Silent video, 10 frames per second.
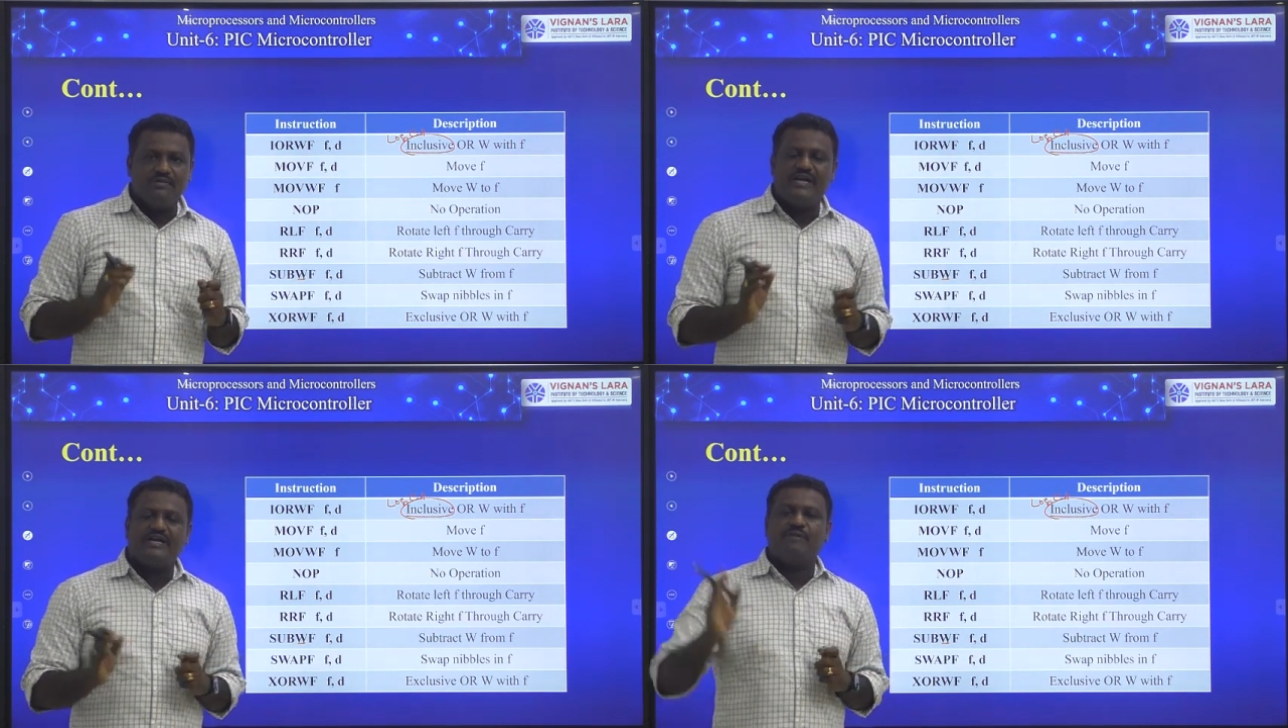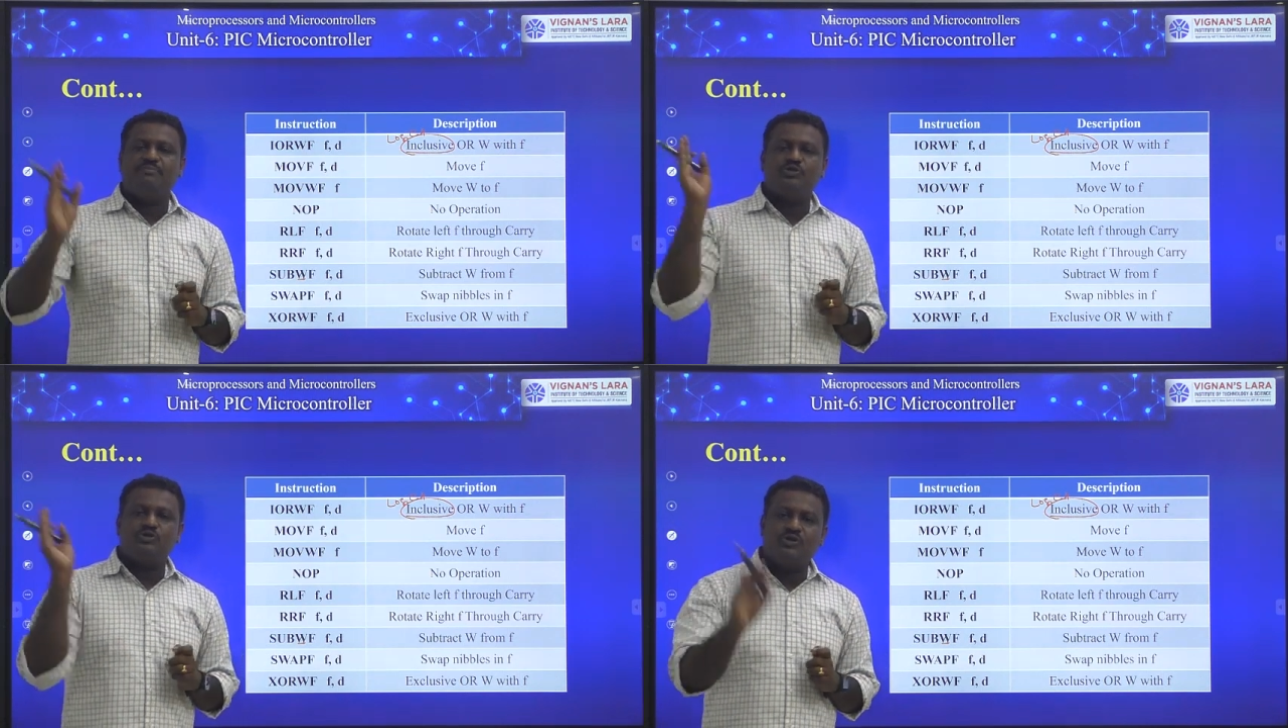that can
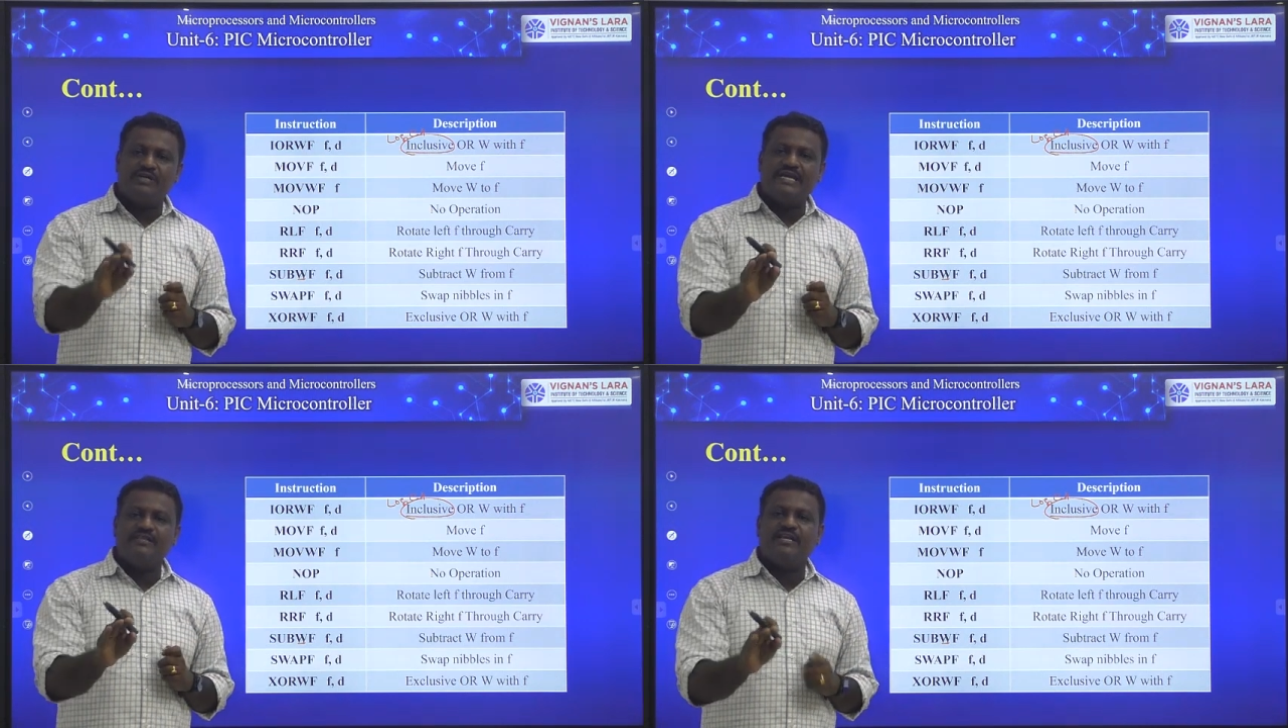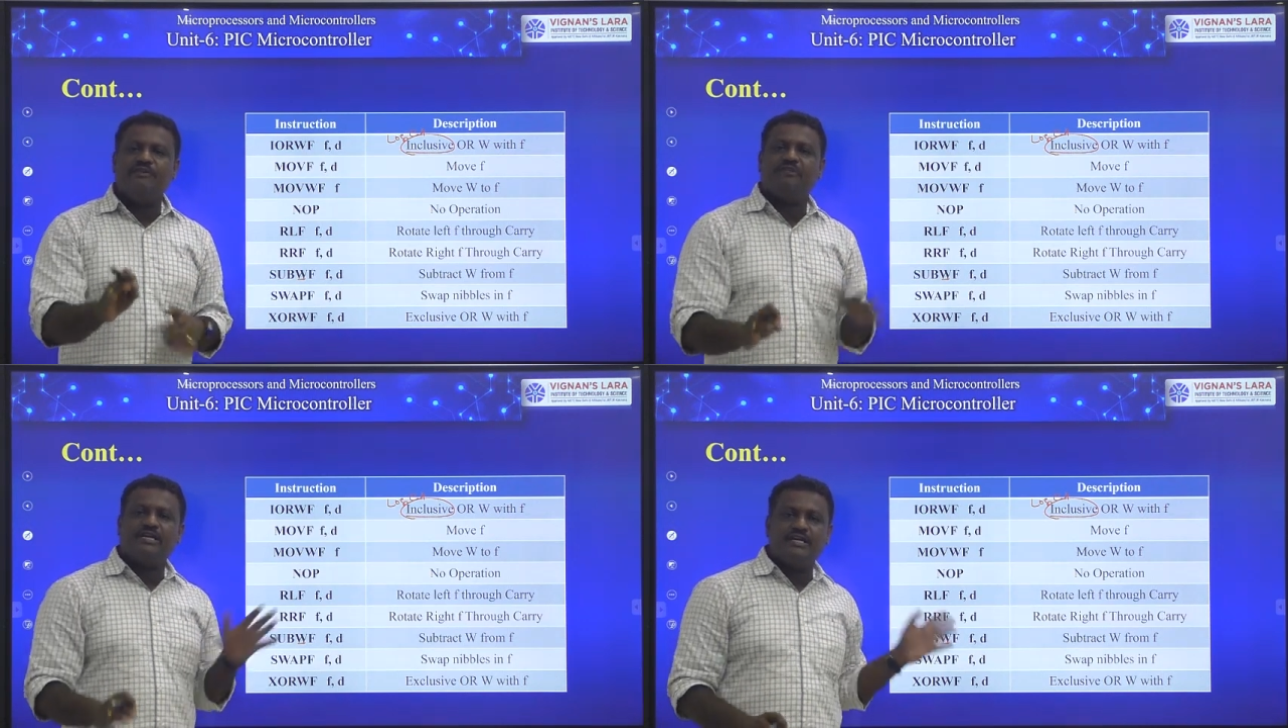be stored either
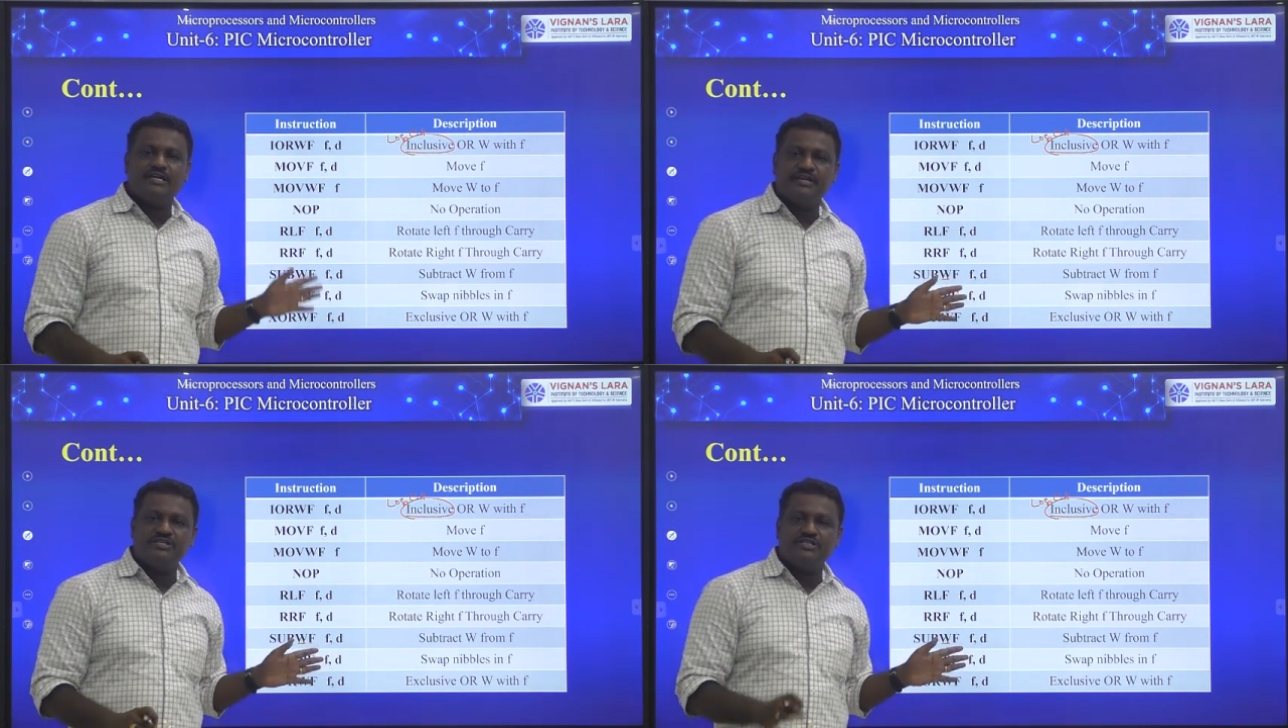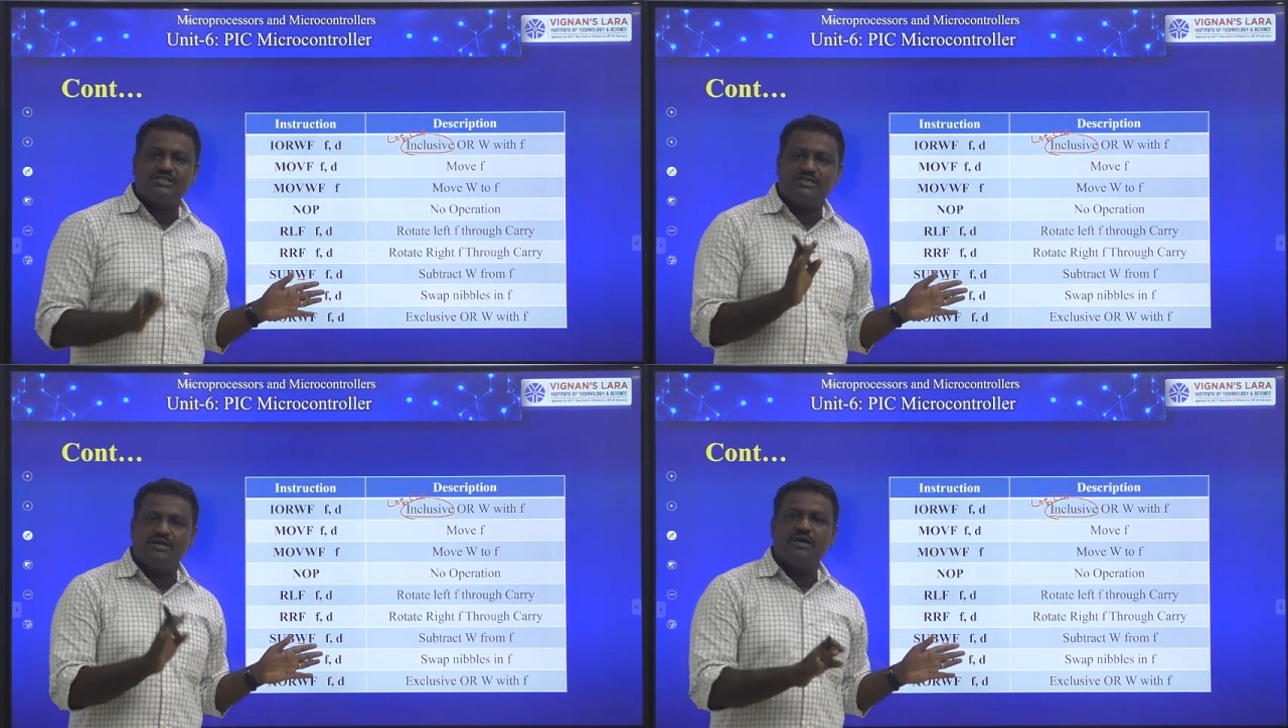in working register